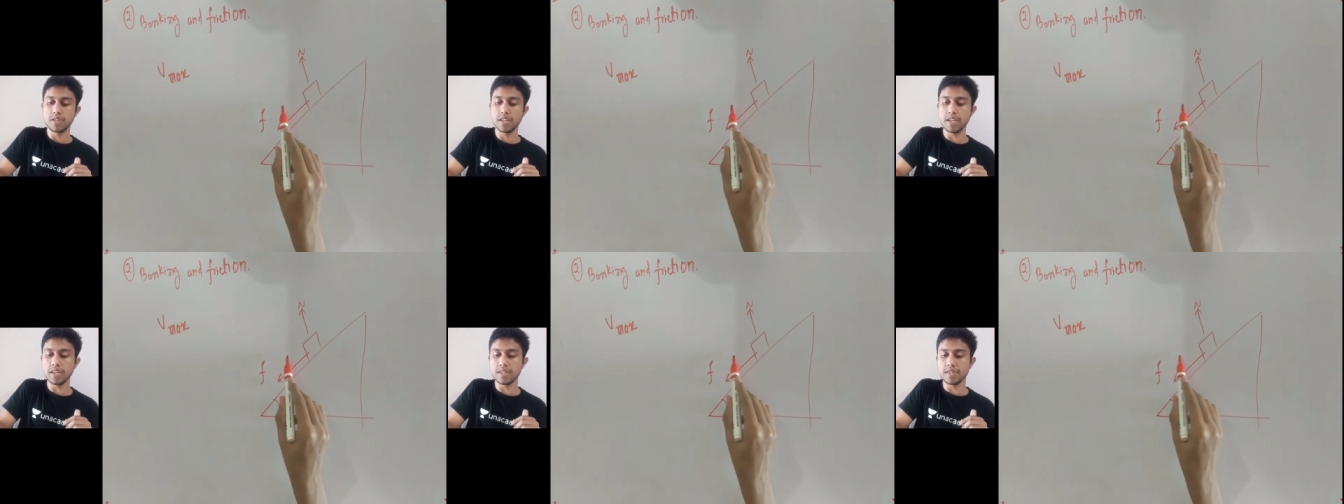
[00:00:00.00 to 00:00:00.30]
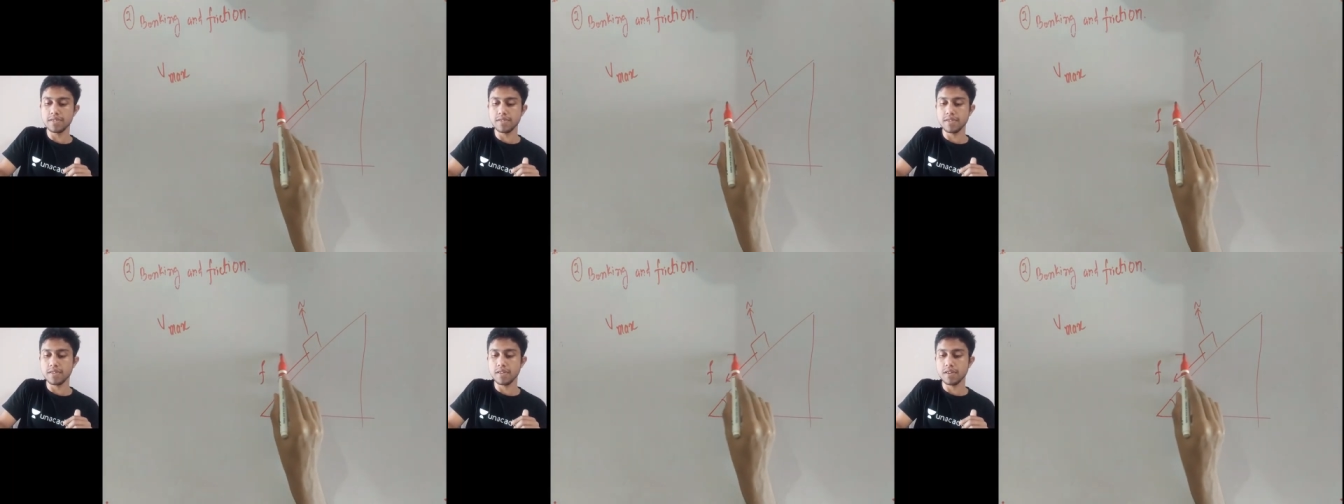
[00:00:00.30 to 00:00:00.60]
So
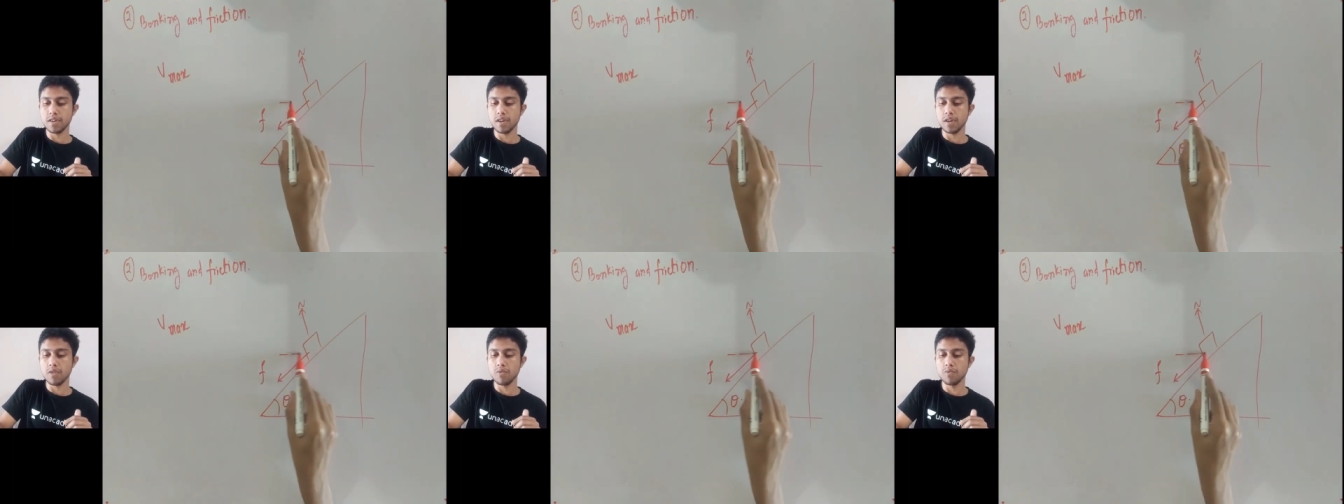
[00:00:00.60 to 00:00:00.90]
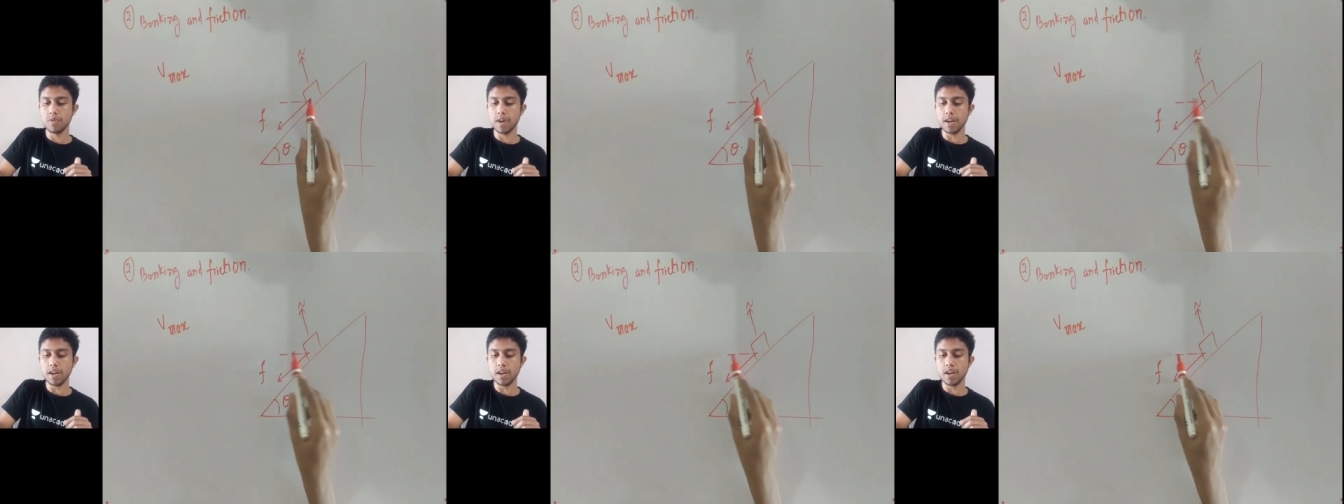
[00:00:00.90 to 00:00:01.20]
this
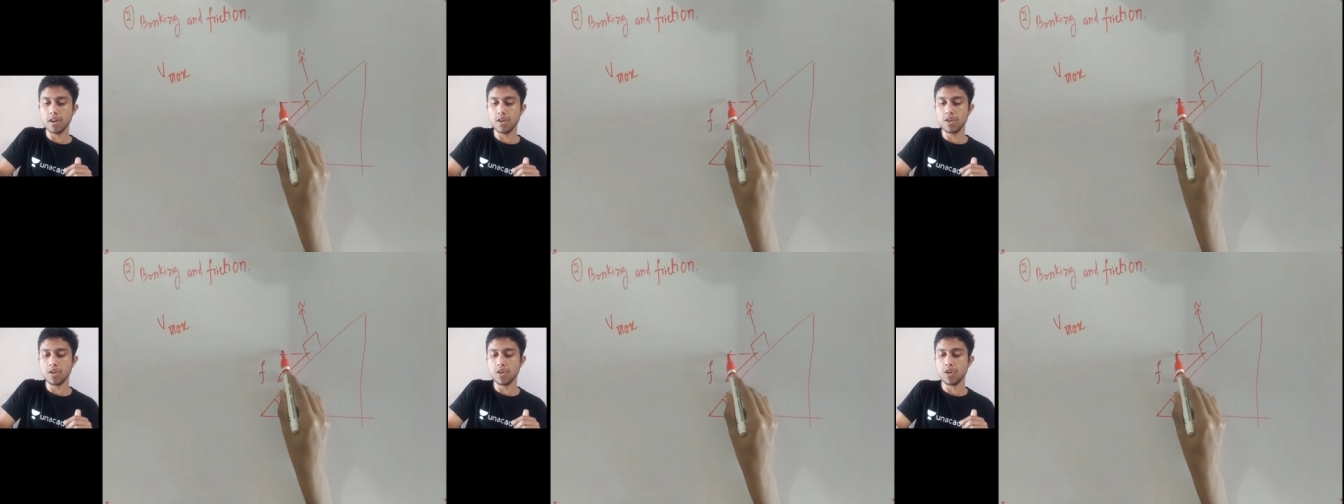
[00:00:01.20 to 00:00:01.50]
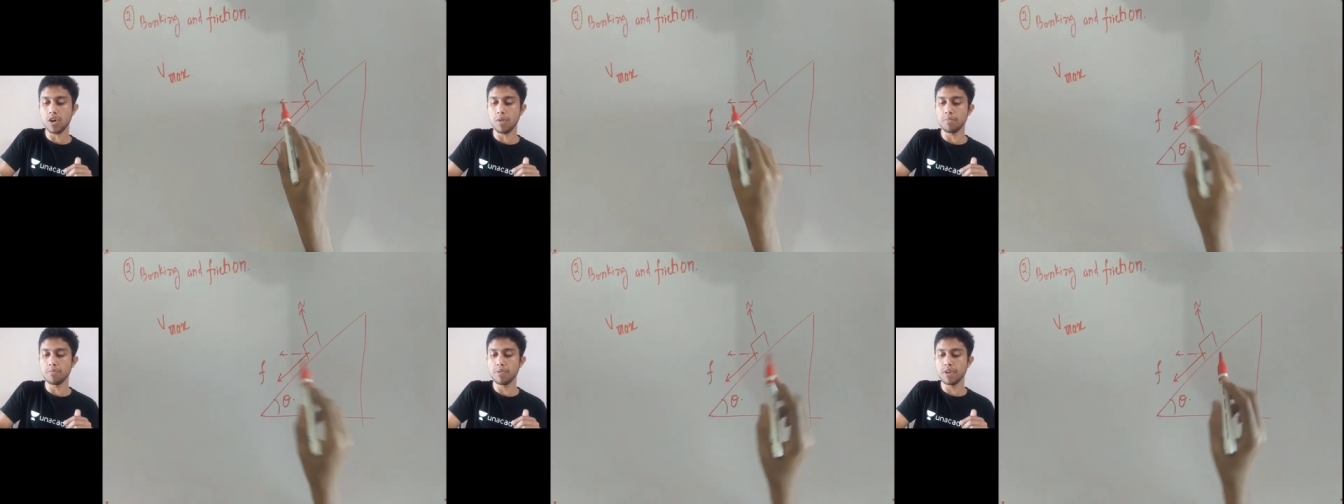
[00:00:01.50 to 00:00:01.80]

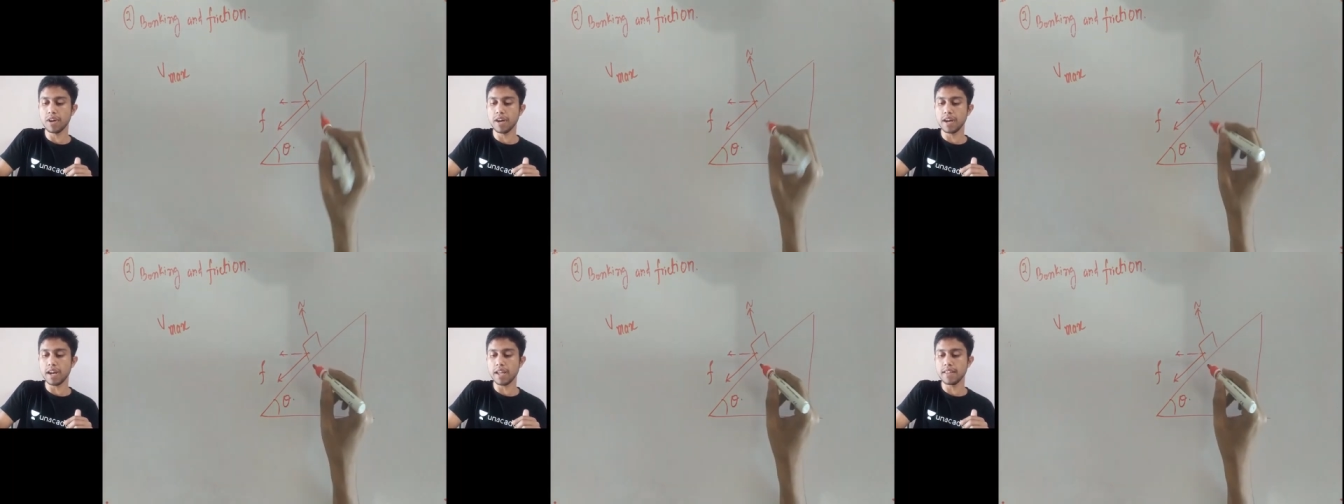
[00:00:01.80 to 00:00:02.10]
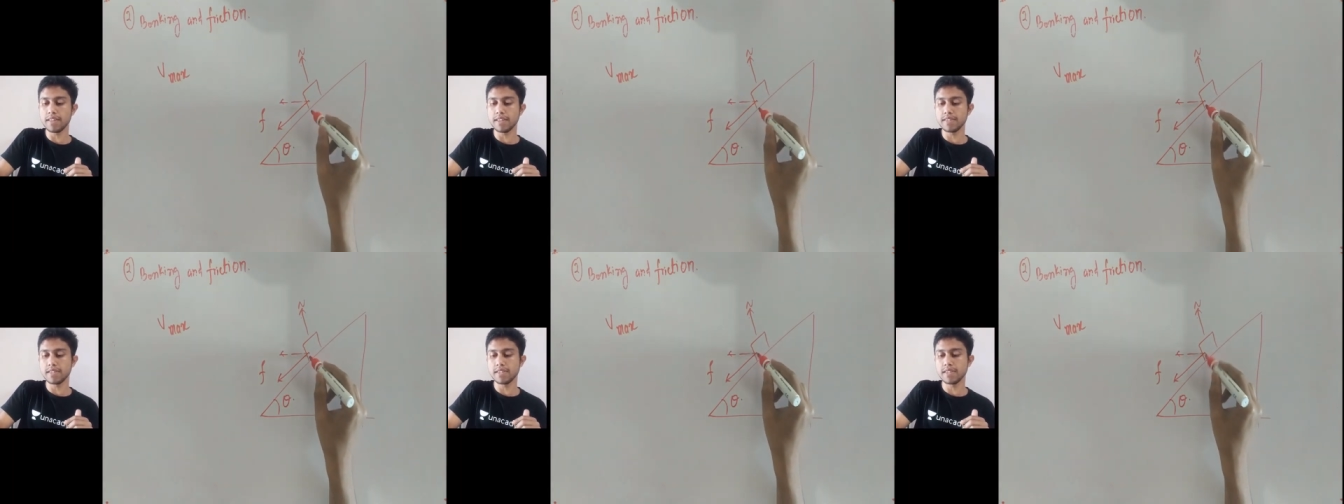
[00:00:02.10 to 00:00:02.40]
one
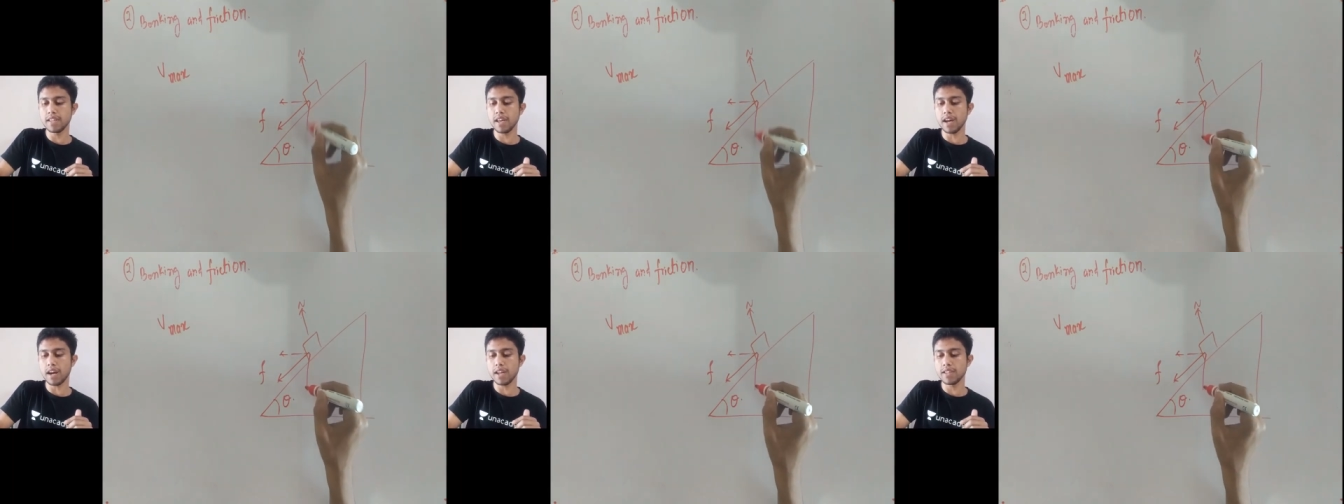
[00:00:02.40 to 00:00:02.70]
component and this